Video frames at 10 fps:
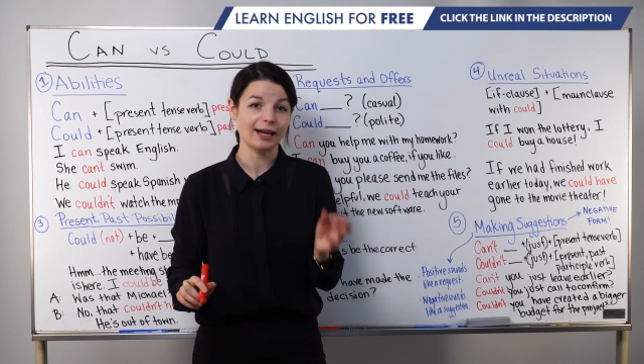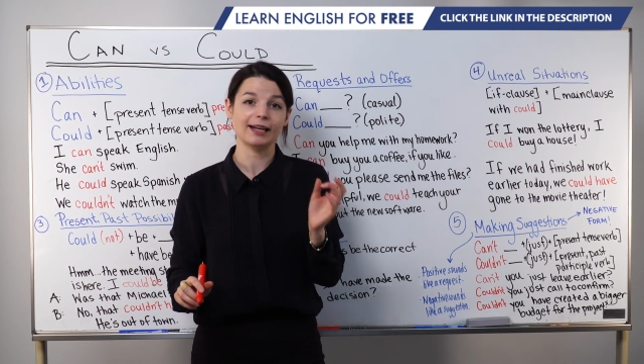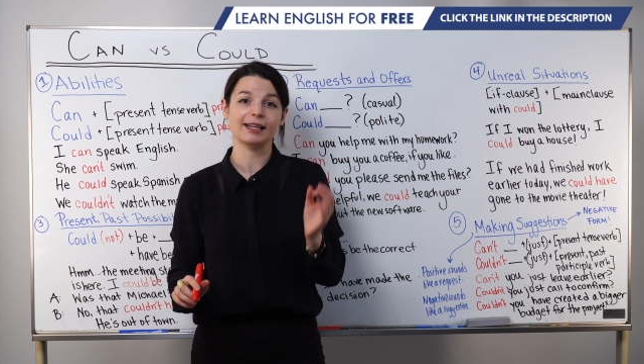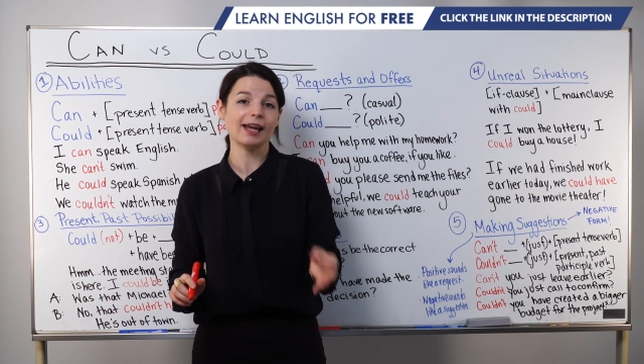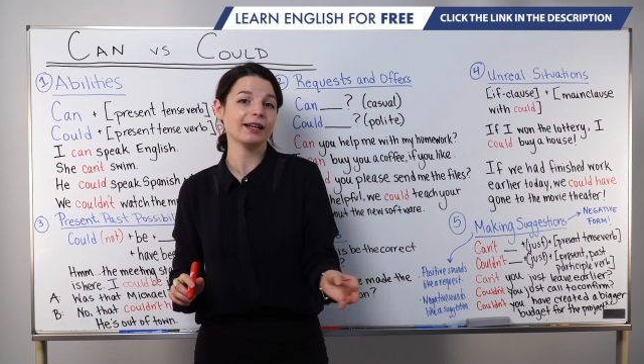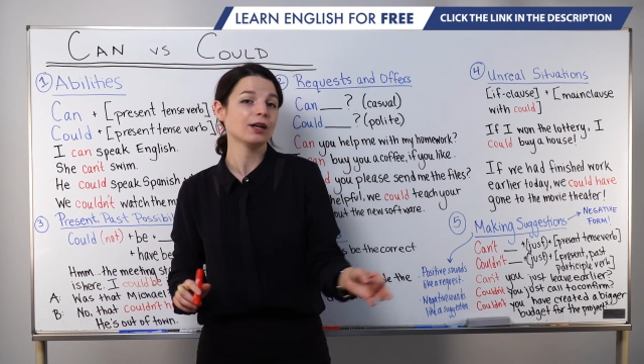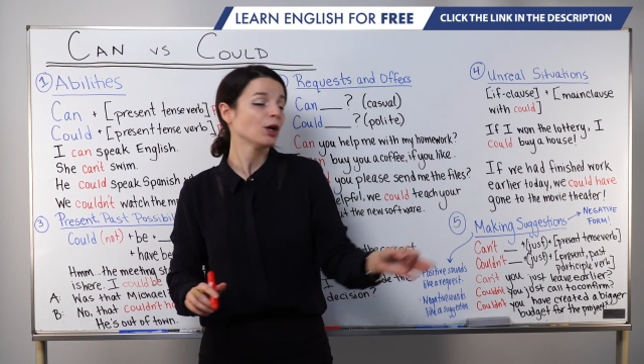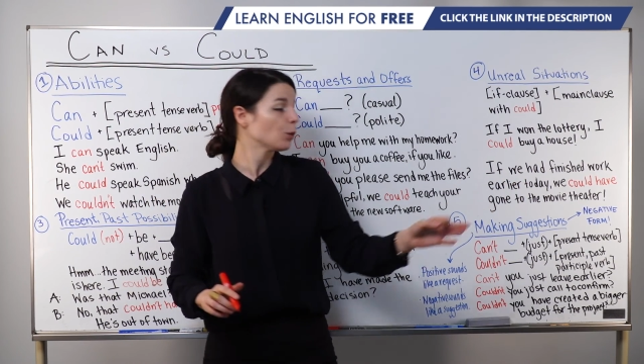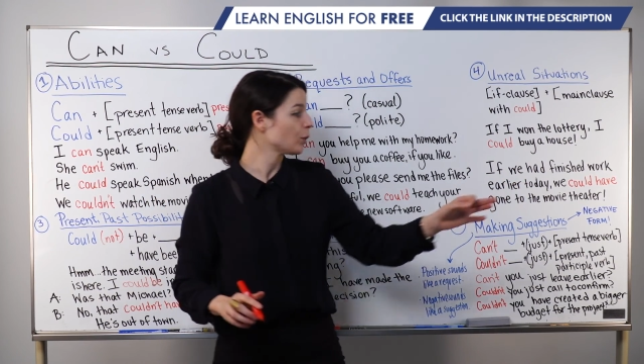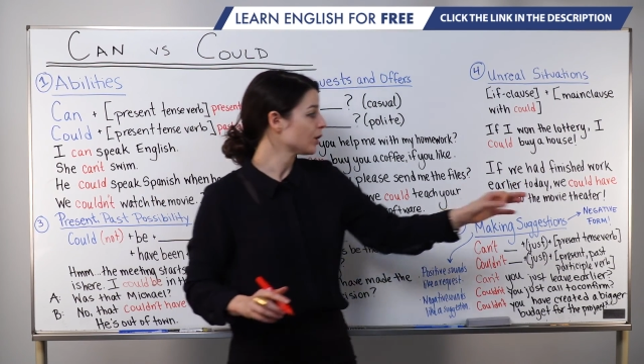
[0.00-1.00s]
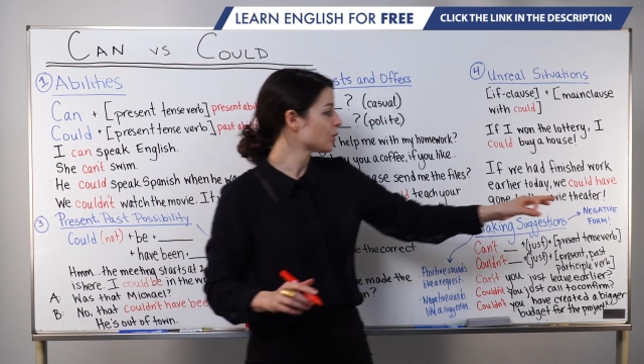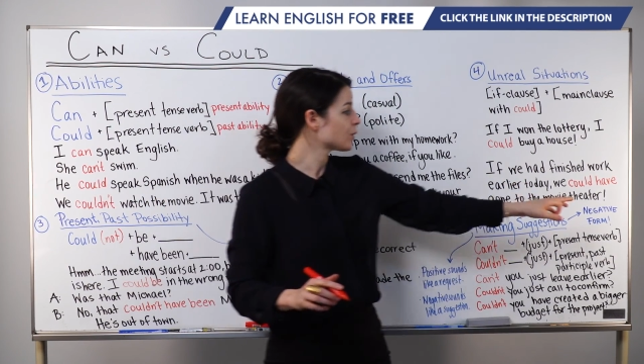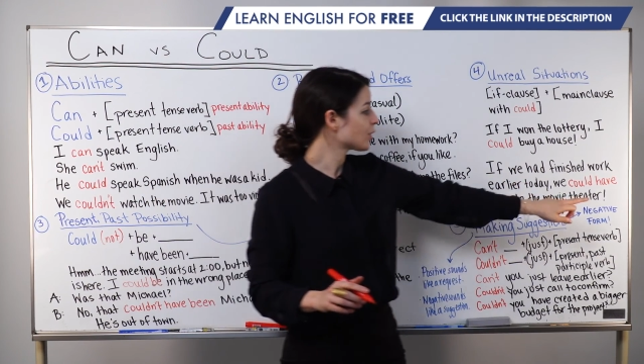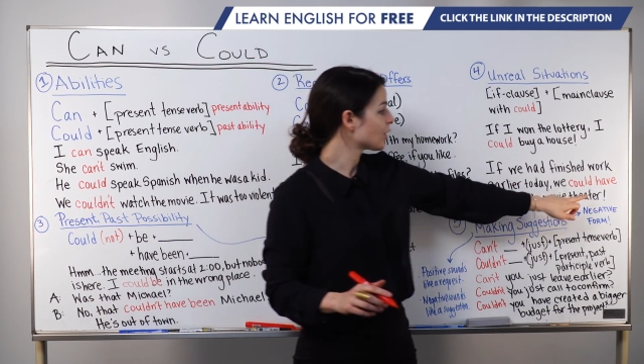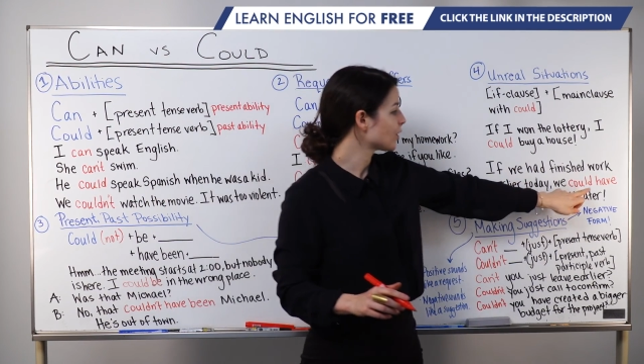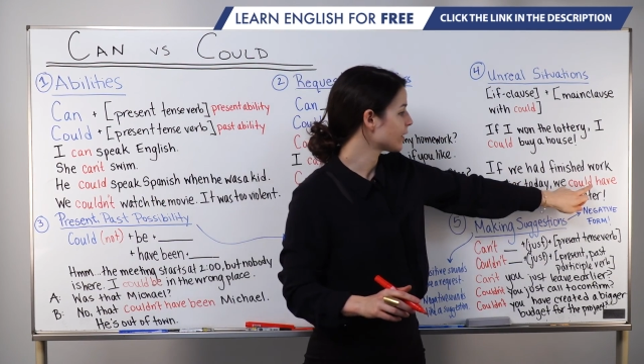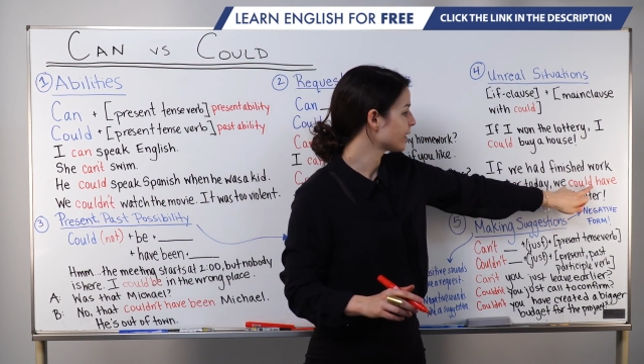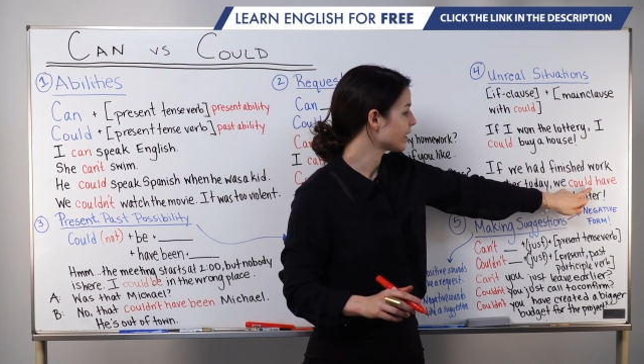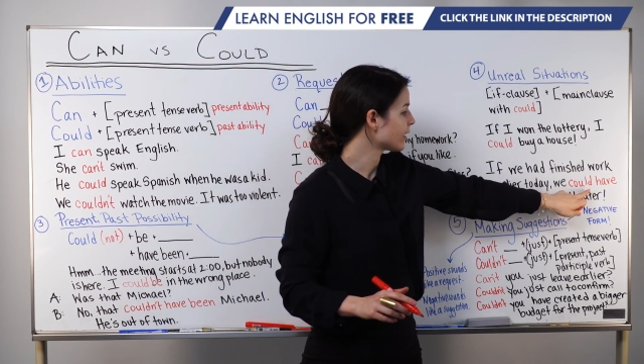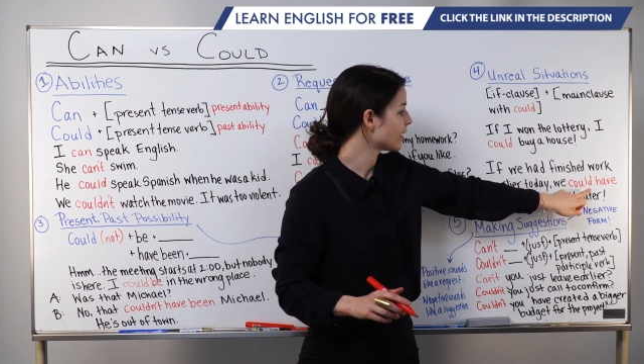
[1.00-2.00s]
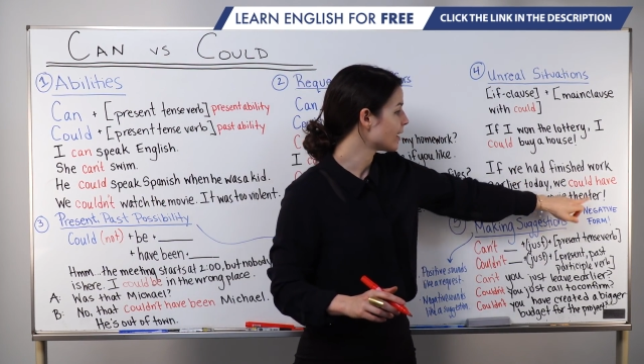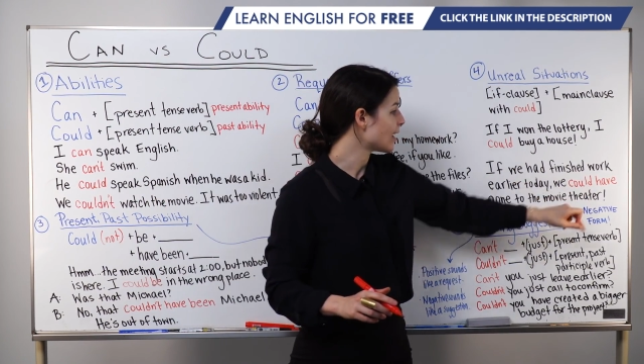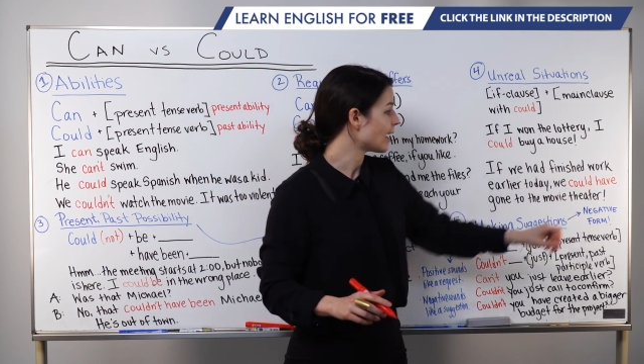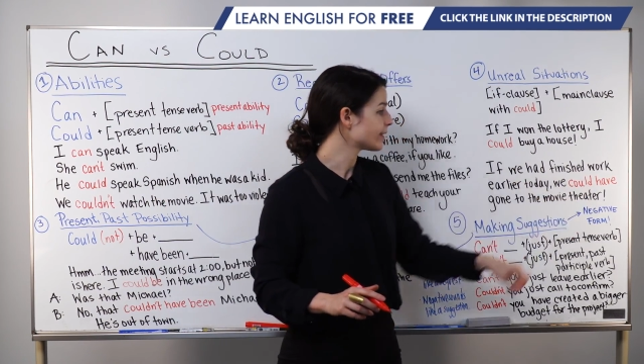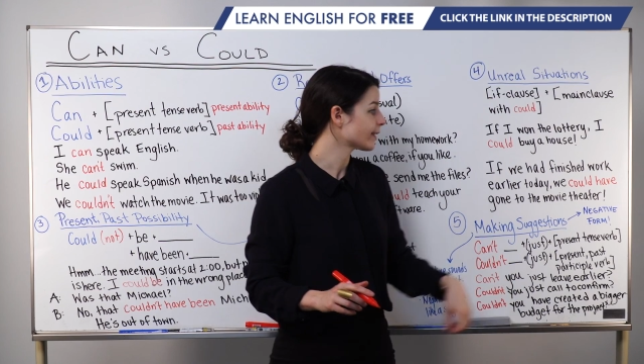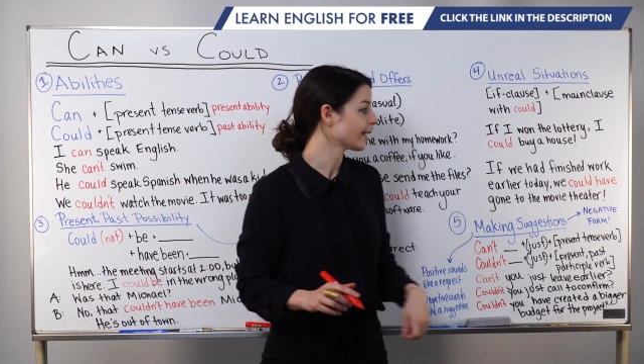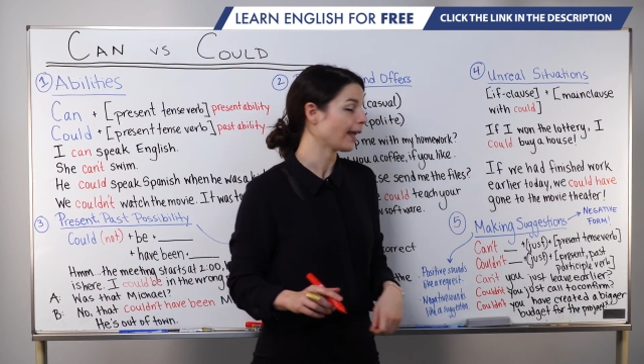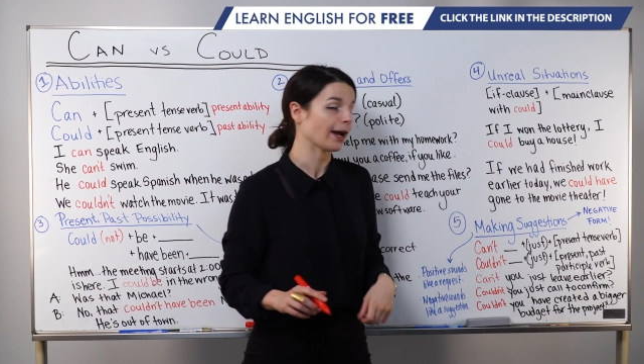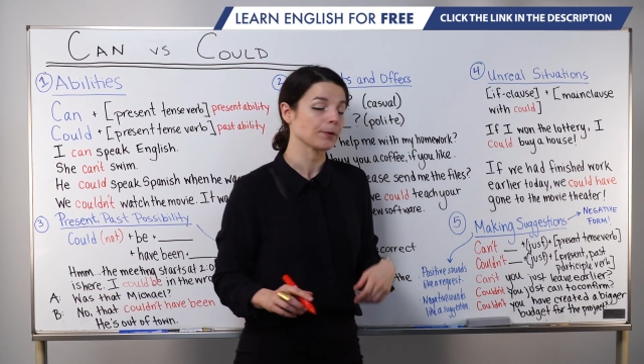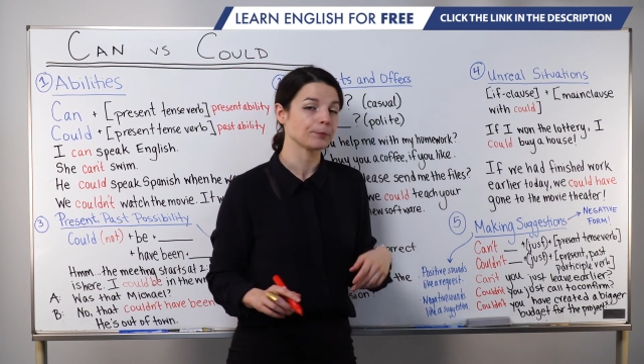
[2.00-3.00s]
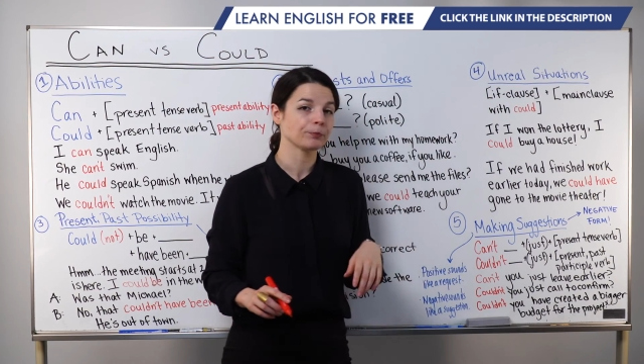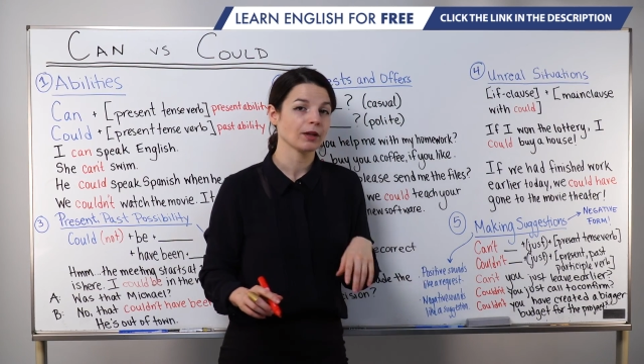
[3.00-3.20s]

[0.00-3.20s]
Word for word: And again, we use could here, not can.